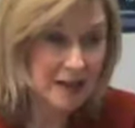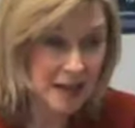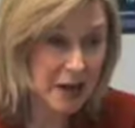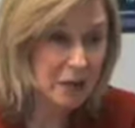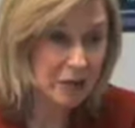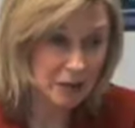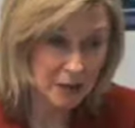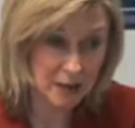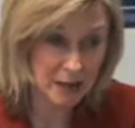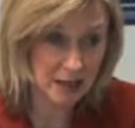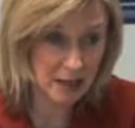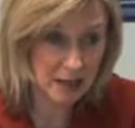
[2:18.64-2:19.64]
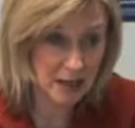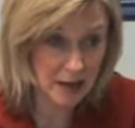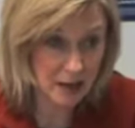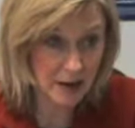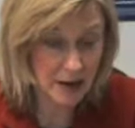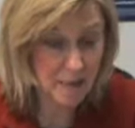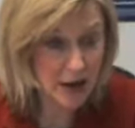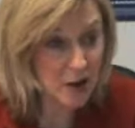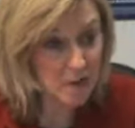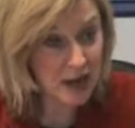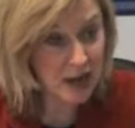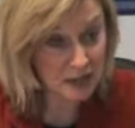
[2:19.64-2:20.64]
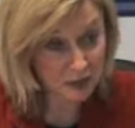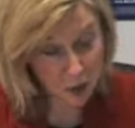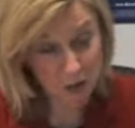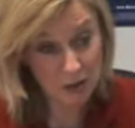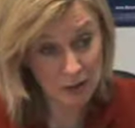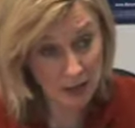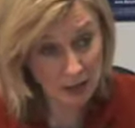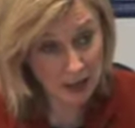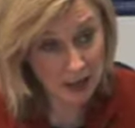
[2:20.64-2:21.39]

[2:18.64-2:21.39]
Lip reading: The other good thing about my local